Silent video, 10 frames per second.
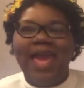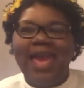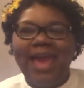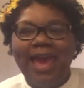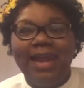
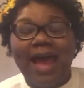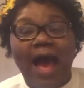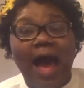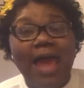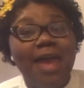And
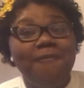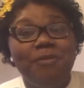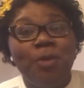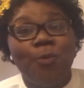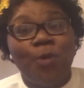I
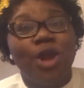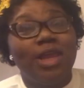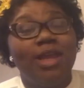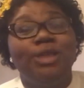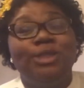have been
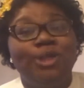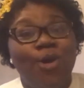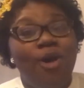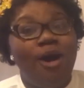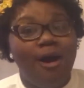working
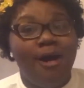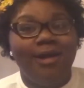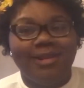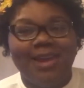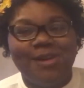so
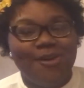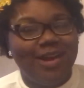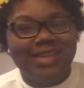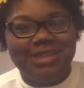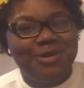hard like
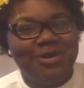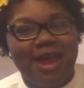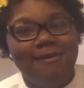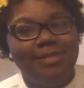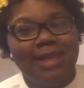crazy on
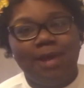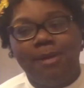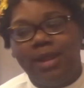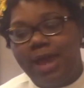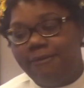everything in
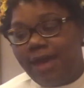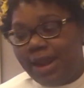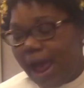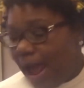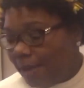my life.
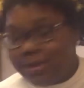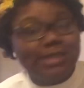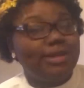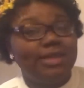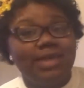And I'm
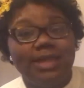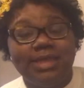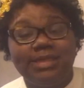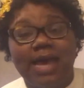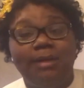just going to take
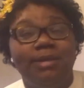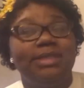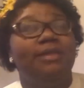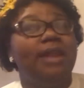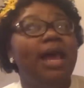this time to
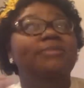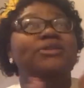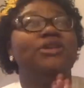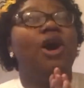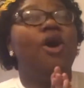say that I'm
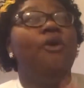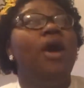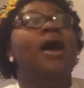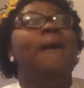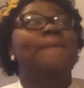so
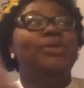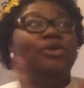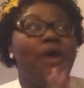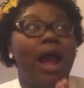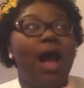
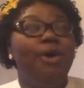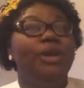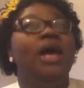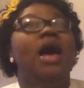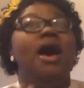
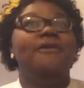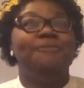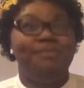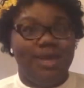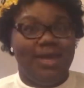proud
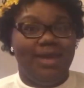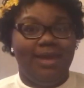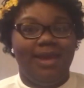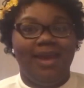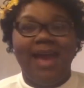of me.
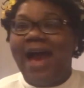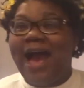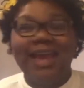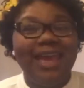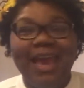
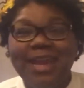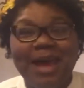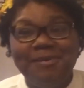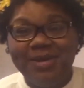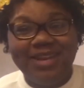I
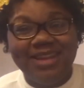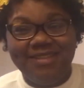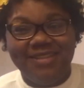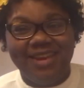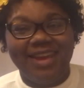cannot
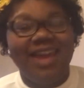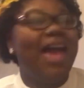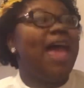believe it.